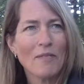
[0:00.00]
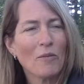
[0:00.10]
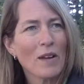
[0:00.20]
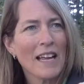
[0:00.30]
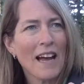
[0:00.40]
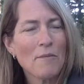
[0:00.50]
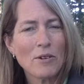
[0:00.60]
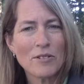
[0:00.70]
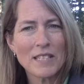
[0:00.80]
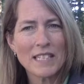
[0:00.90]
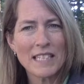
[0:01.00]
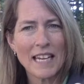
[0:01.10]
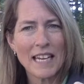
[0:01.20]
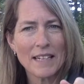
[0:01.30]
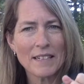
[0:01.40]
we almost
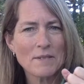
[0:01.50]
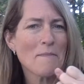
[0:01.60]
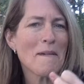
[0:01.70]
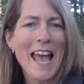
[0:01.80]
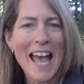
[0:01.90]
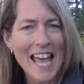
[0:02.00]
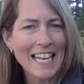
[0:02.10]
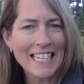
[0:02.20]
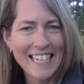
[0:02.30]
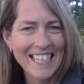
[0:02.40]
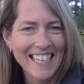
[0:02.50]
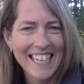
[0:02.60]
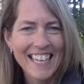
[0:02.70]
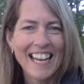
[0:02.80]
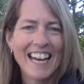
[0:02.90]
demand
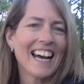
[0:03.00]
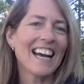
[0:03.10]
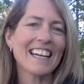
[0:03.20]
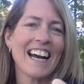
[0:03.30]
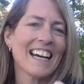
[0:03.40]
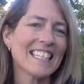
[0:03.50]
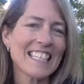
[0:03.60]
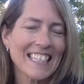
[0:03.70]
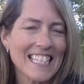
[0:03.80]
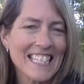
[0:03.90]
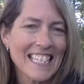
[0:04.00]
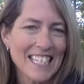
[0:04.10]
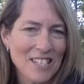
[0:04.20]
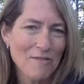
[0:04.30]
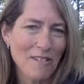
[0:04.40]
God to
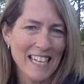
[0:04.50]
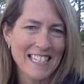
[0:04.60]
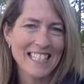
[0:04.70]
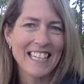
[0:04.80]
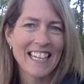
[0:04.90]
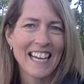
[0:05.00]
listen to us.